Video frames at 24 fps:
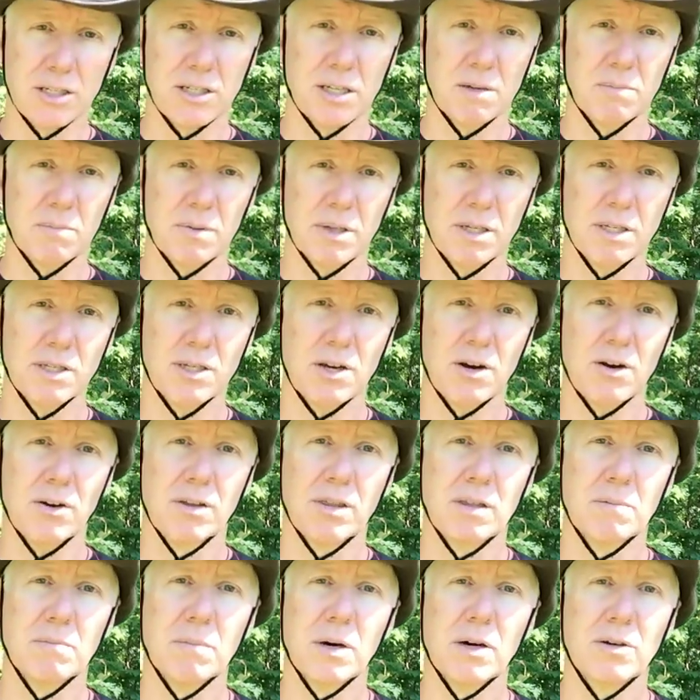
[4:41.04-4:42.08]
simply
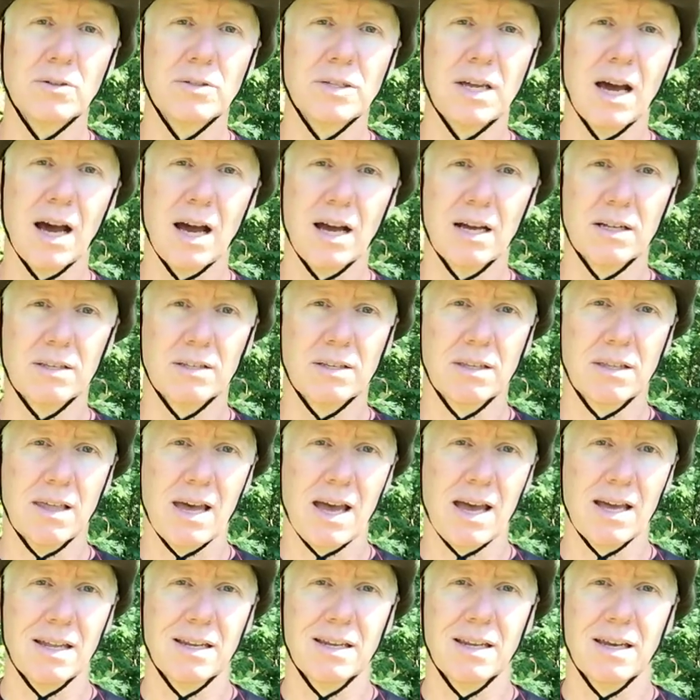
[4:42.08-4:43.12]
turn the mode dial to
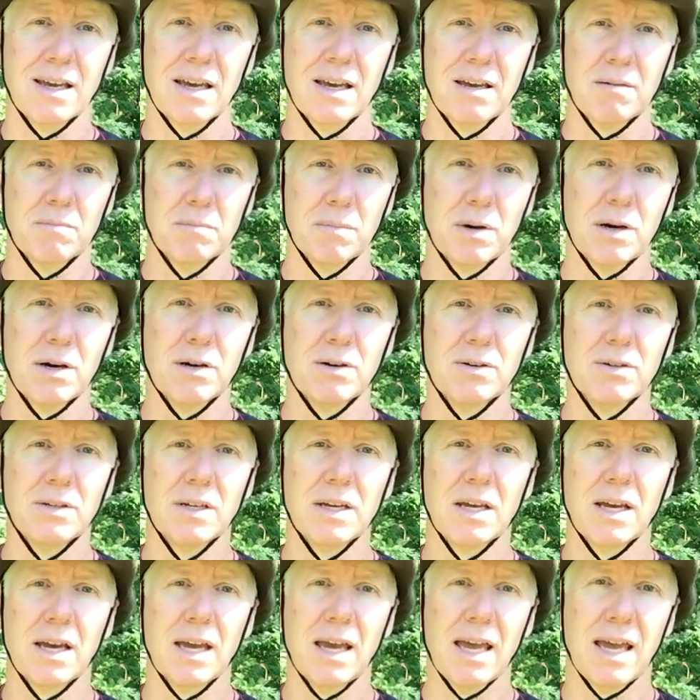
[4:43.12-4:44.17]
that
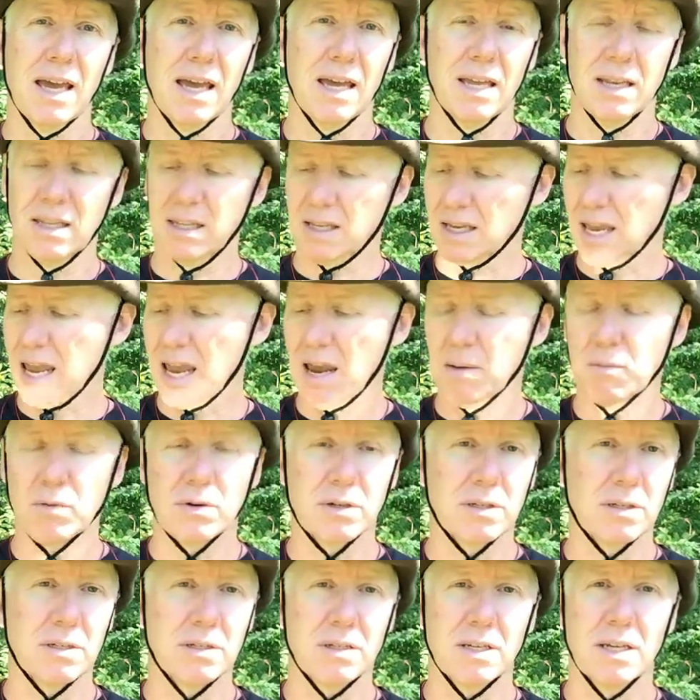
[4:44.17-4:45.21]
mode, and the
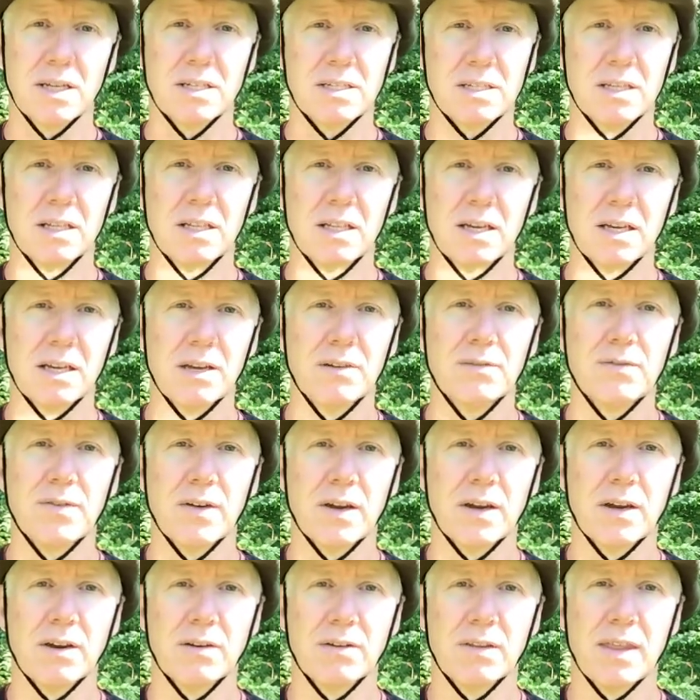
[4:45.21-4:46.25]
camera's instantly
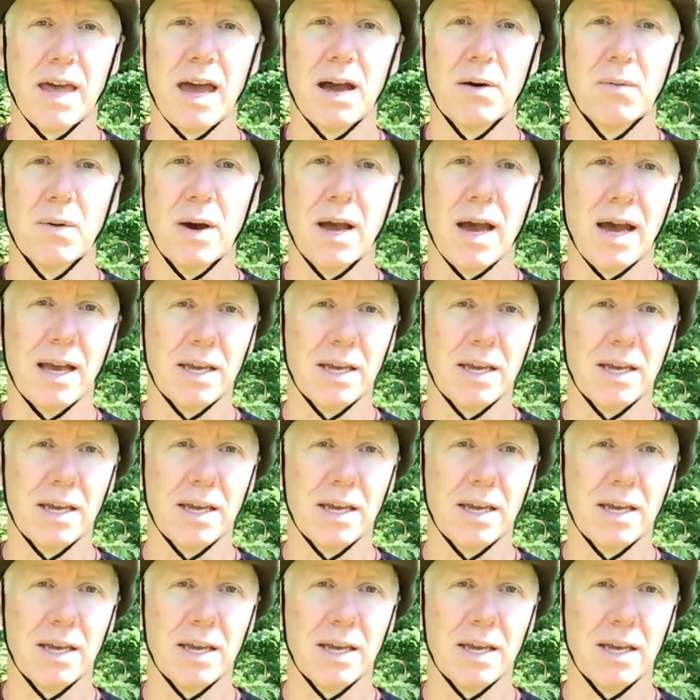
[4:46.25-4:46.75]
configured that way.